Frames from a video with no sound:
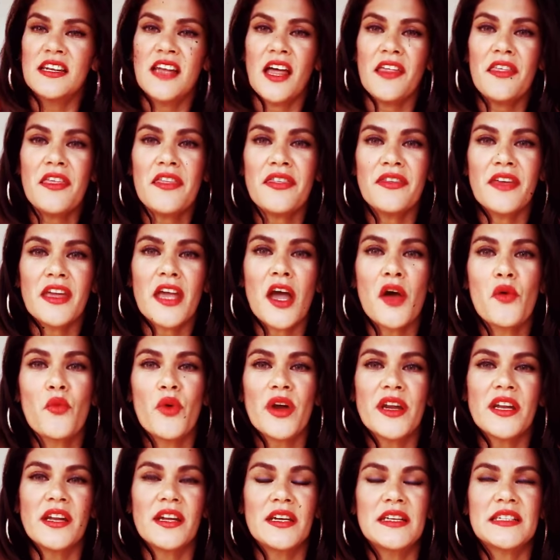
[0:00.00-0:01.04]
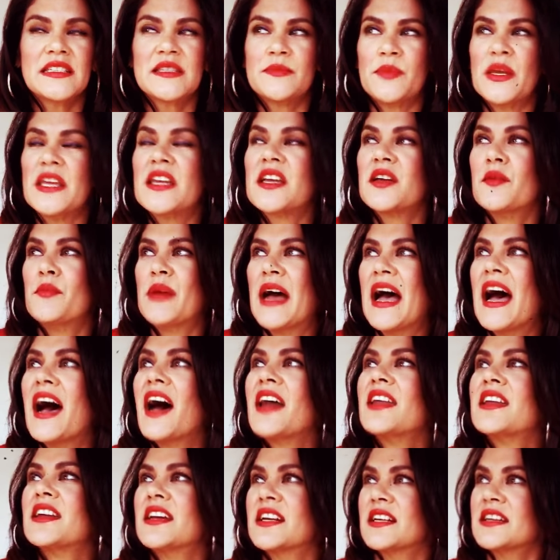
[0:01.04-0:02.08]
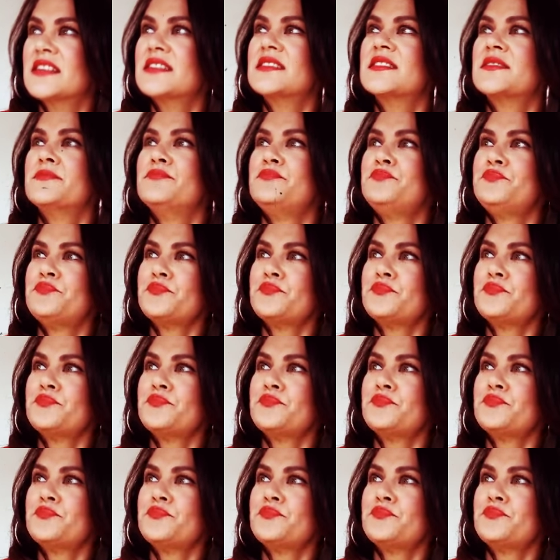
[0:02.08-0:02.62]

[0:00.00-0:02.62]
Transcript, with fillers: another thing I wanted to speak about is